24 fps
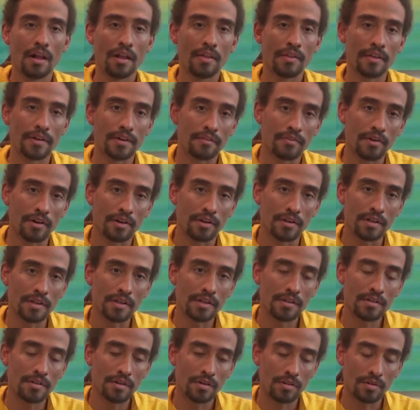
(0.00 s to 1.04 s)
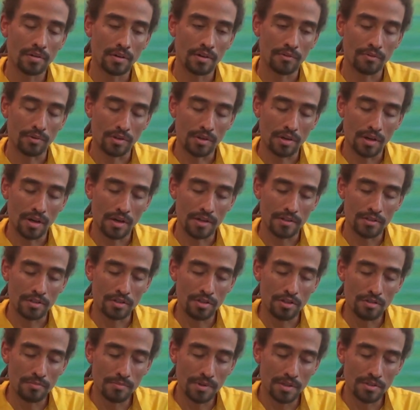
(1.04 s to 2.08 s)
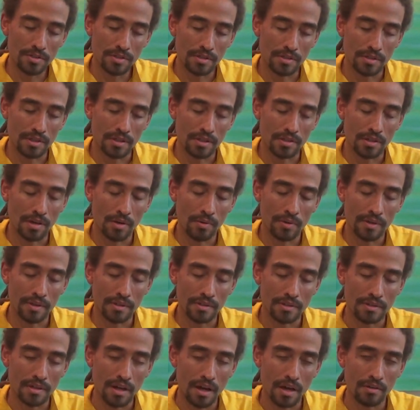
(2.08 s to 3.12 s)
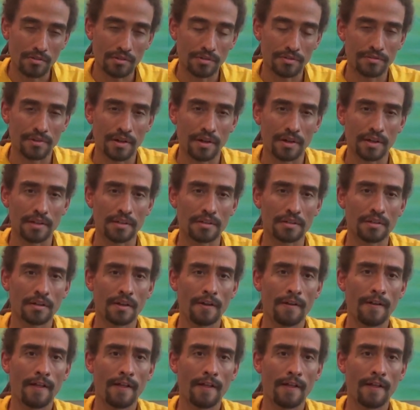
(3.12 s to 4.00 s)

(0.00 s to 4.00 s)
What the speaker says: And if our ego, if we're caught too much in ego and it's not refined,